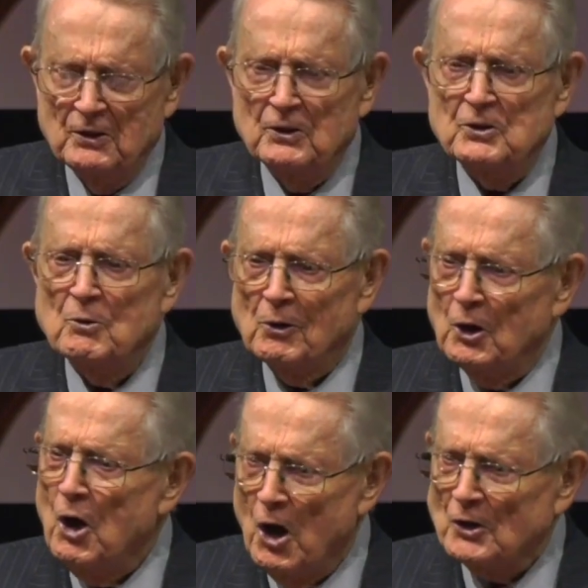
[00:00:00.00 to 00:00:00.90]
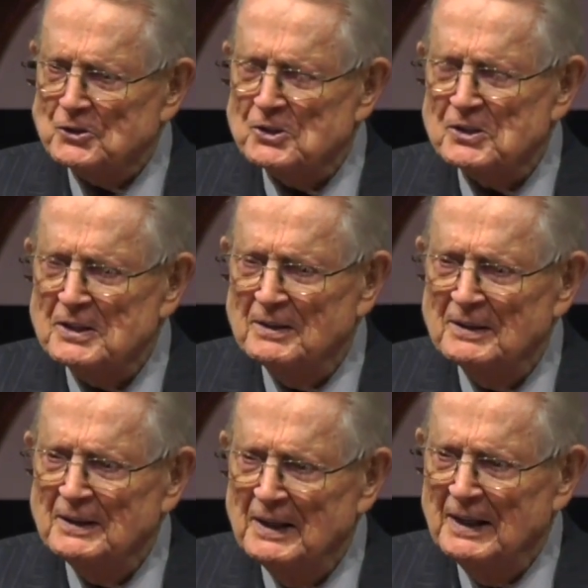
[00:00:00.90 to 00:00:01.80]
lost.
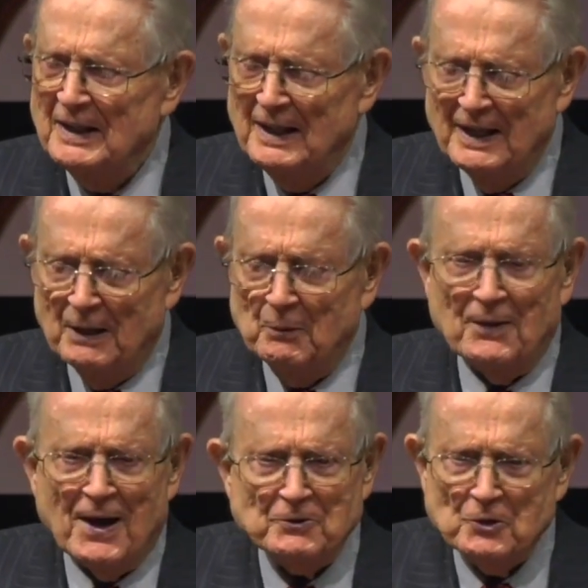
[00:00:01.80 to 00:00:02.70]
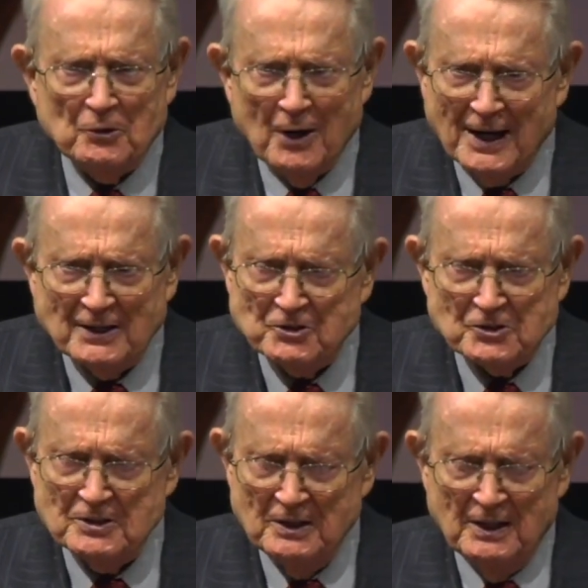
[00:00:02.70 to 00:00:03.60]
And without
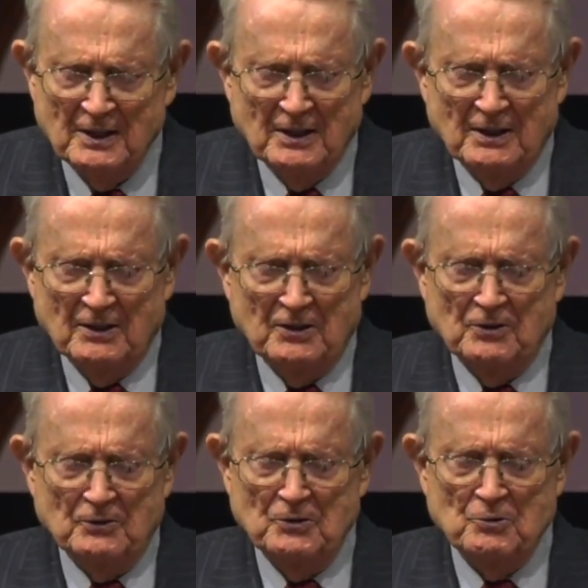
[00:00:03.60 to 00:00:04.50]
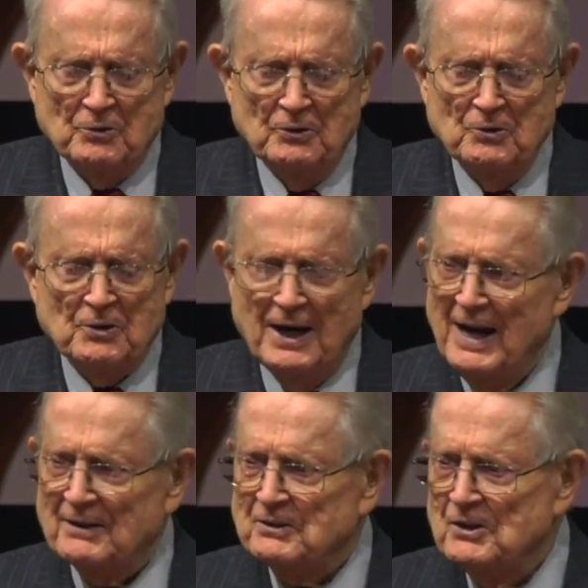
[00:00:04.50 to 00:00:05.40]
Christ, you
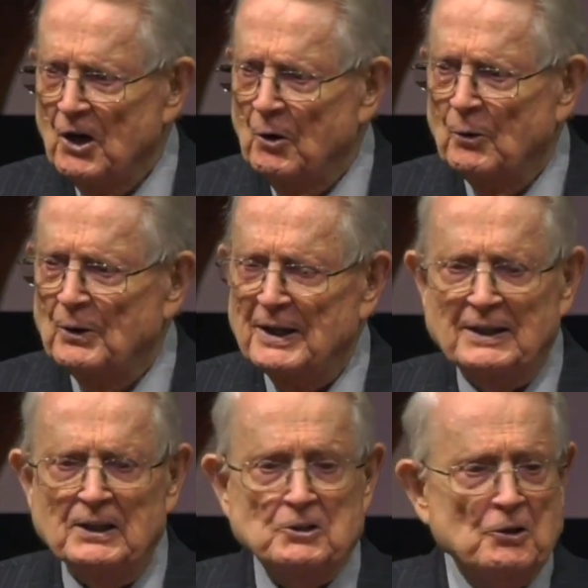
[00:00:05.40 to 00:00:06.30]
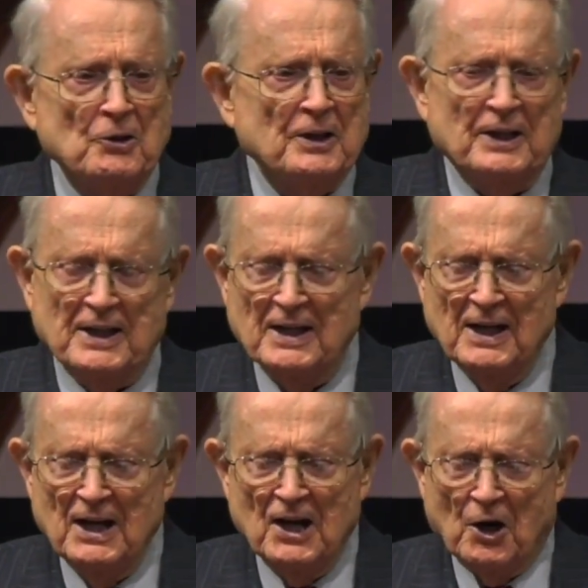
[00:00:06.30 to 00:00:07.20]
can't know in eternity
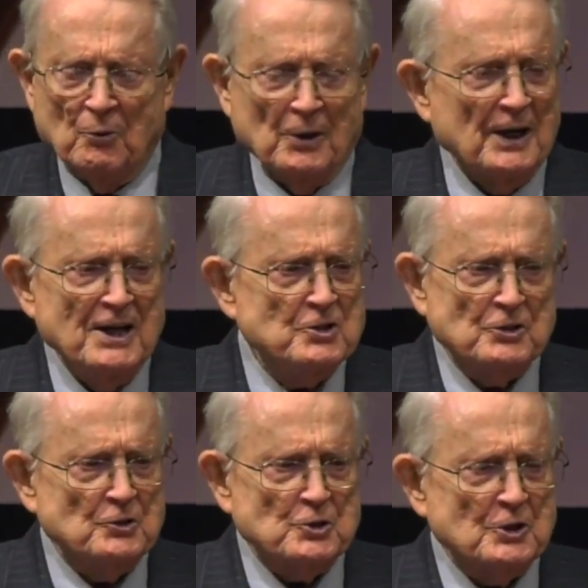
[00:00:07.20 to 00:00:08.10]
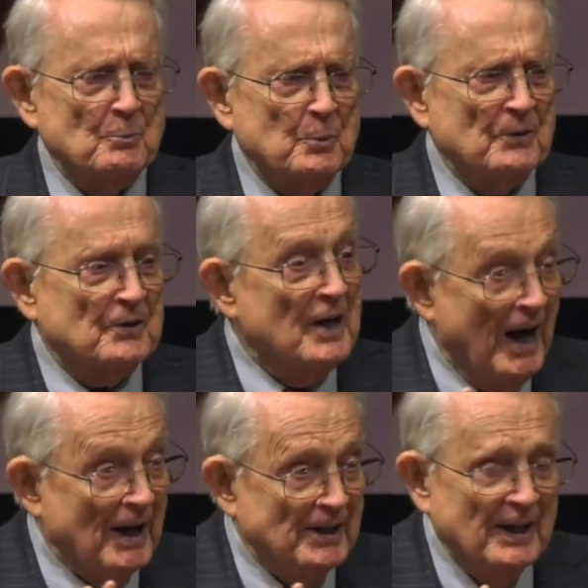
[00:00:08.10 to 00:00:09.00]
a relationship with God.